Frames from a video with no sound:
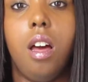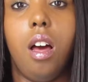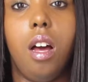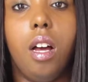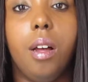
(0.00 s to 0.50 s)

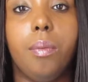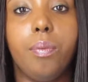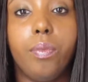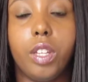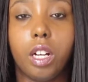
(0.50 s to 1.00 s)

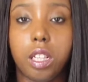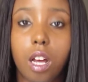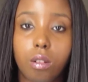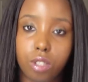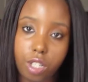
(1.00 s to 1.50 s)
The
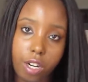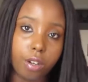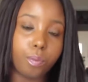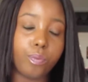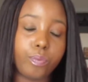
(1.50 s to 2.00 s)

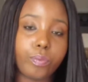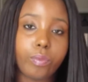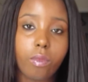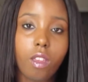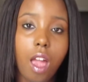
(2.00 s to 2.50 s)
closure,
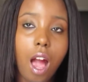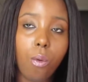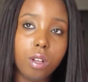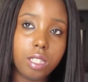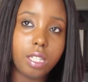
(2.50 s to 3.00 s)
I
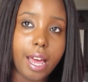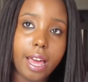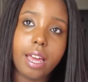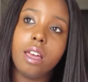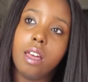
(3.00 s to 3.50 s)
will
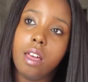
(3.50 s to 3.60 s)
say,